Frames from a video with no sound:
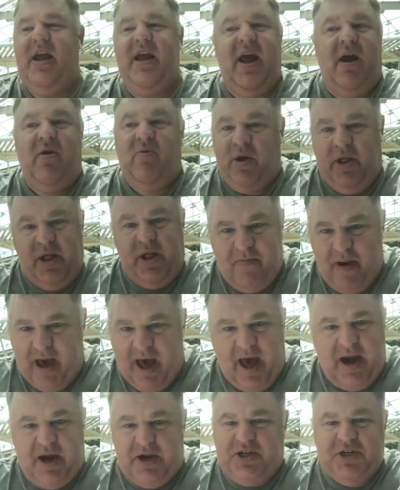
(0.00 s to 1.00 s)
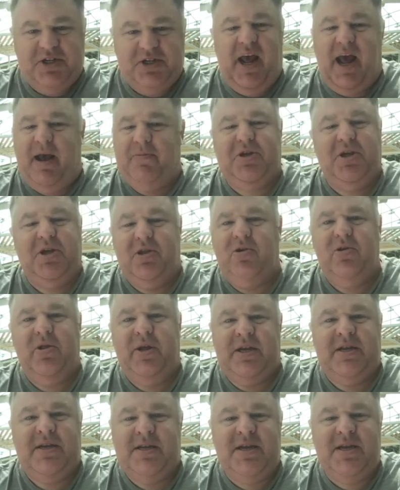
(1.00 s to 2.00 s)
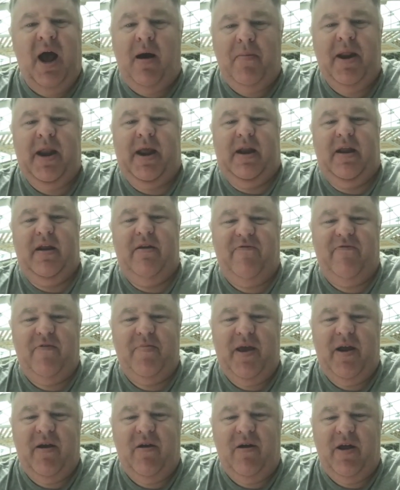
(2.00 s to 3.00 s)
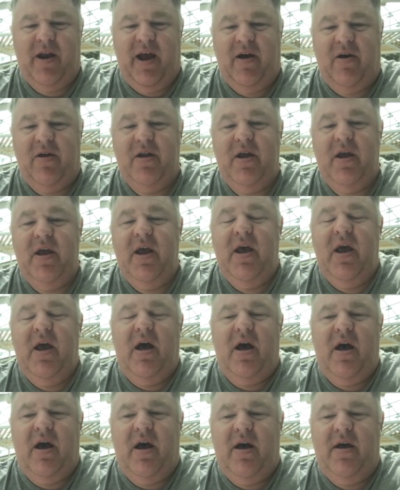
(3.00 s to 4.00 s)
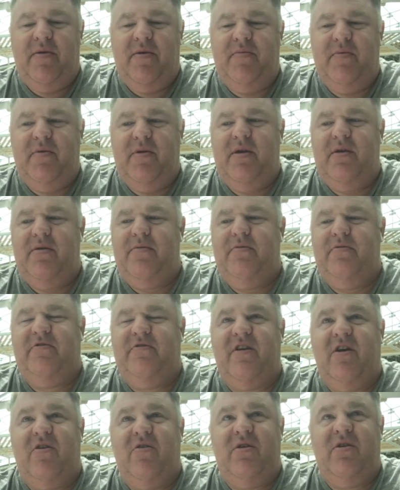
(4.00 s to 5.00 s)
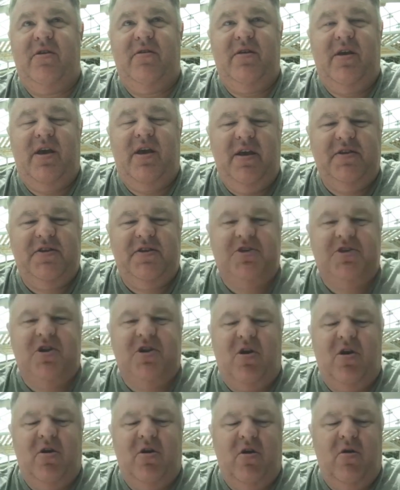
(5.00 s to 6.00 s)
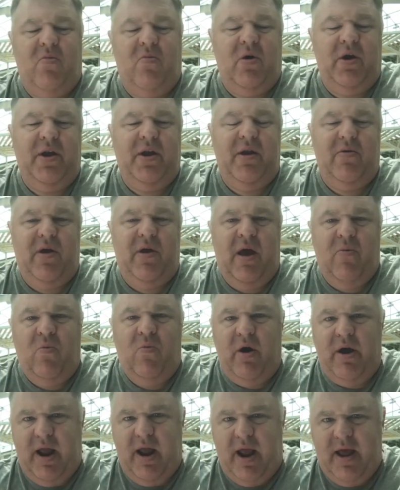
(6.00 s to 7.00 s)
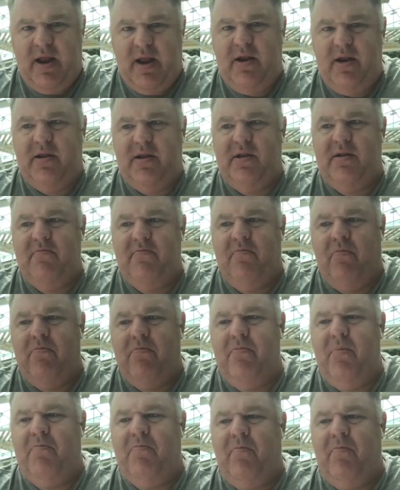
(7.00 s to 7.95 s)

Then he got really mad and just absolutely dominated from there on out. Uh, so he's the starter and one at one end.